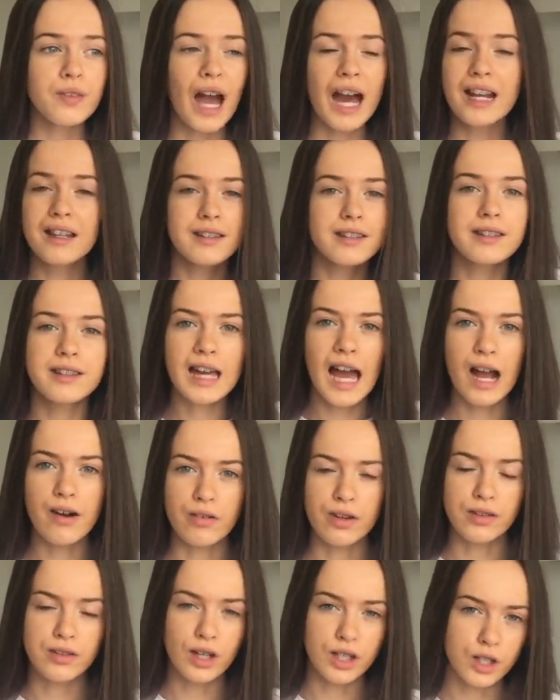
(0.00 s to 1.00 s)
And it's
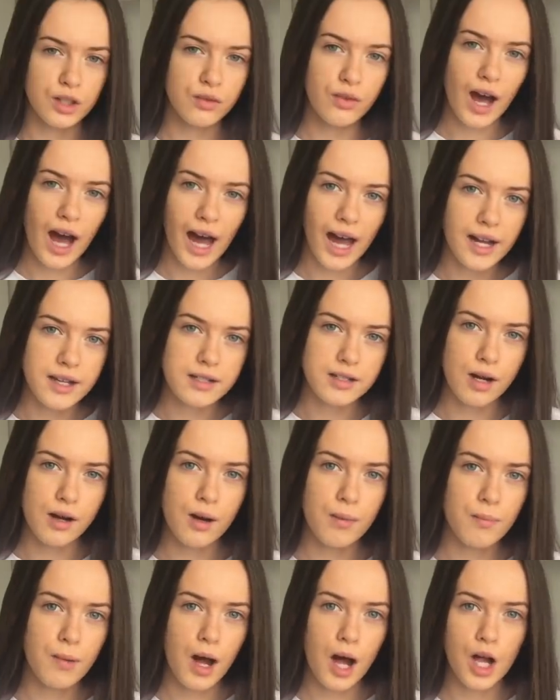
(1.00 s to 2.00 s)
scary. It's like you've had
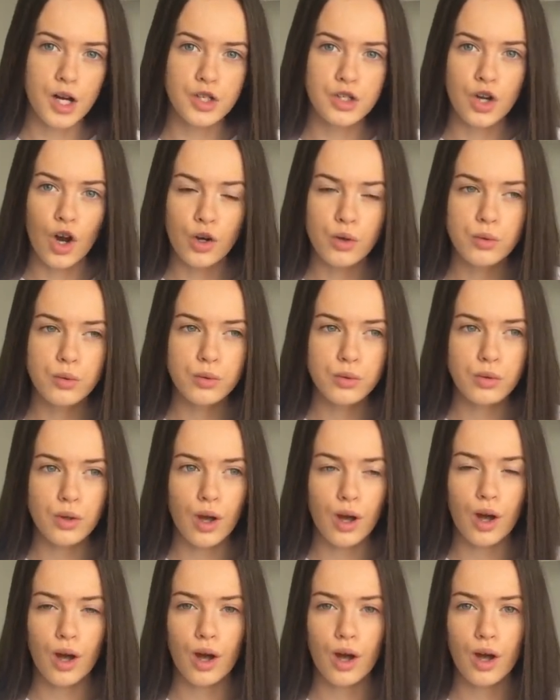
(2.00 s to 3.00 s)
a nose
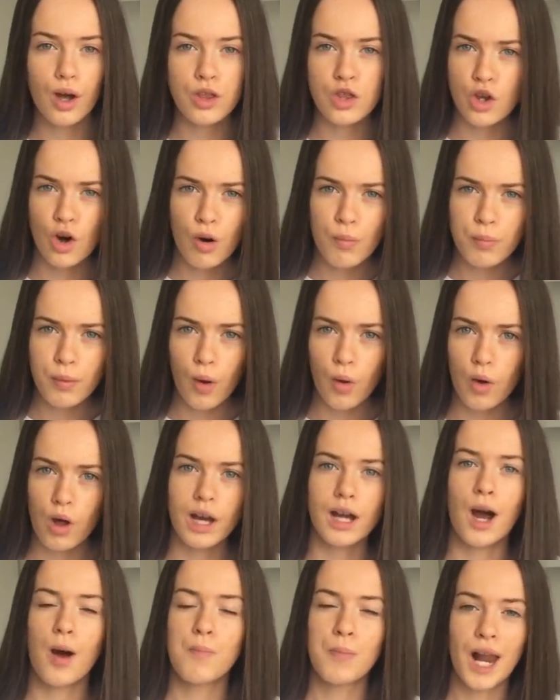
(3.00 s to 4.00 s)
job or
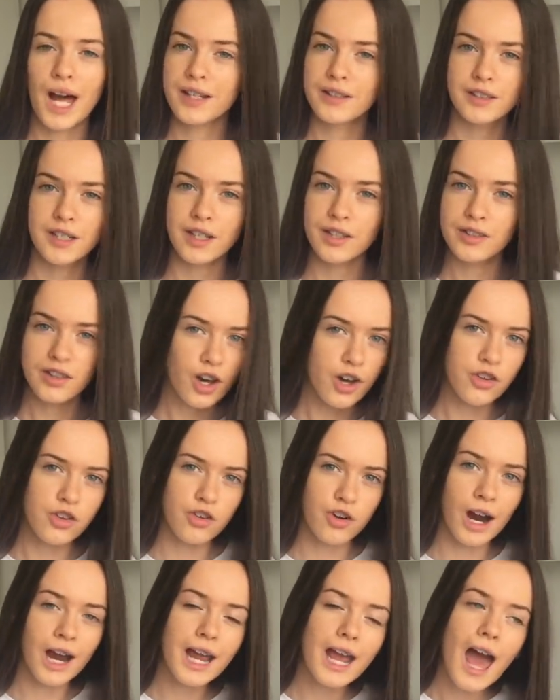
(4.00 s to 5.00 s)
like a plastic
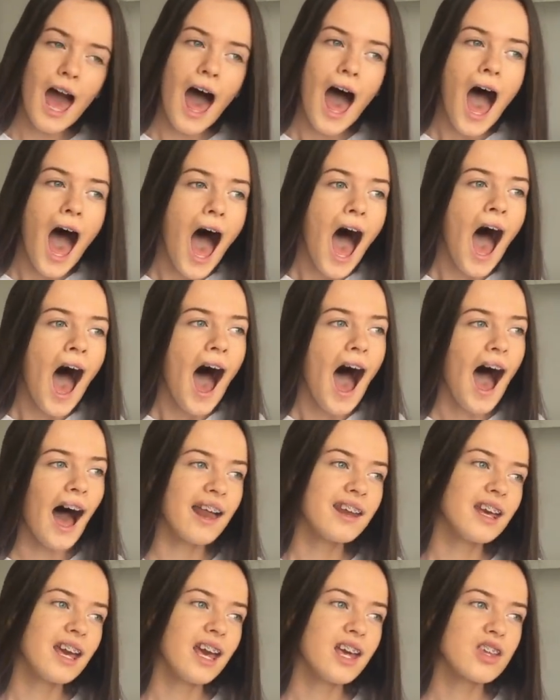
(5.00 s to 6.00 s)
surgery,
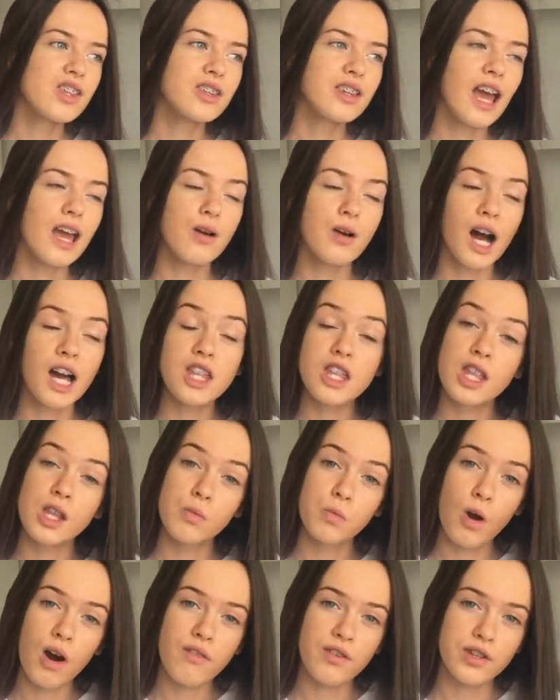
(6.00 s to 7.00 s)
and it
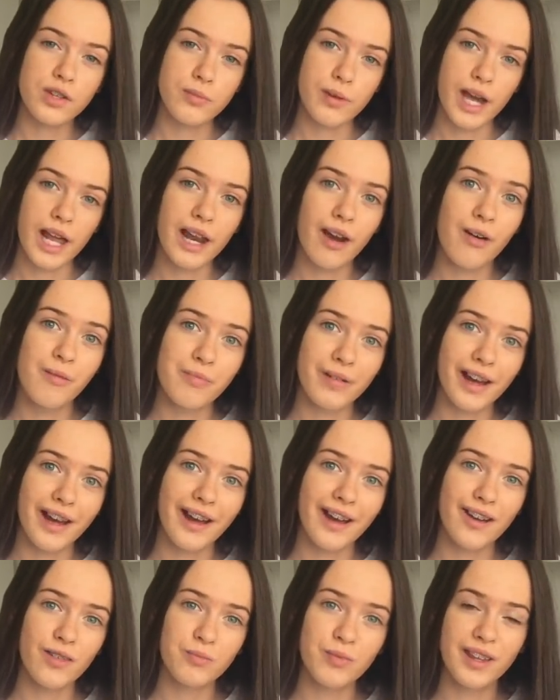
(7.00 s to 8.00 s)
actually worries me a little
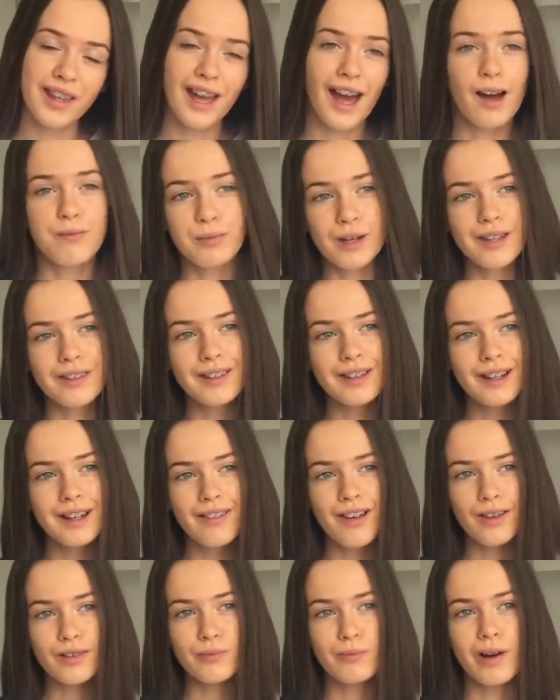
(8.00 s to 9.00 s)
bit. But yeah,
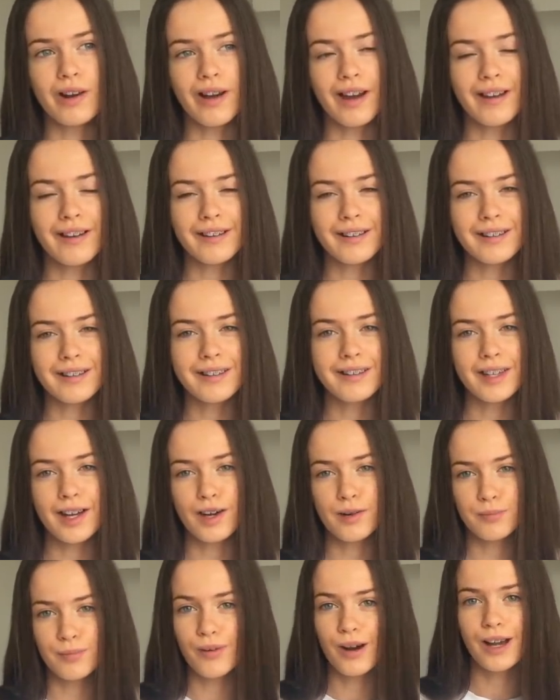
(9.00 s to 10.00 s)
basically that's my like
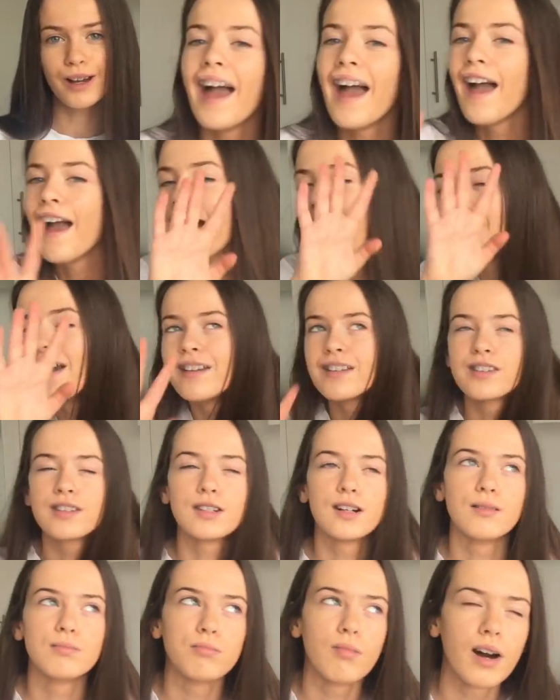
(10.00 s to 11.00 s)
second point. Hey,
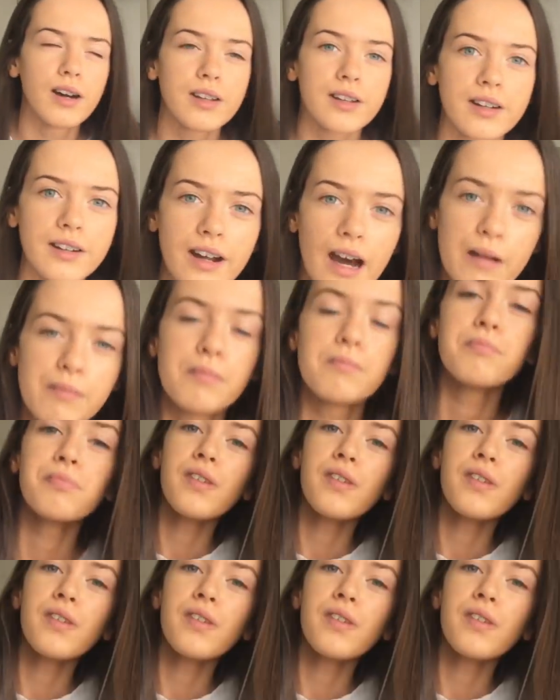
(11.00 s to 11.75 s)
stop. Why did I?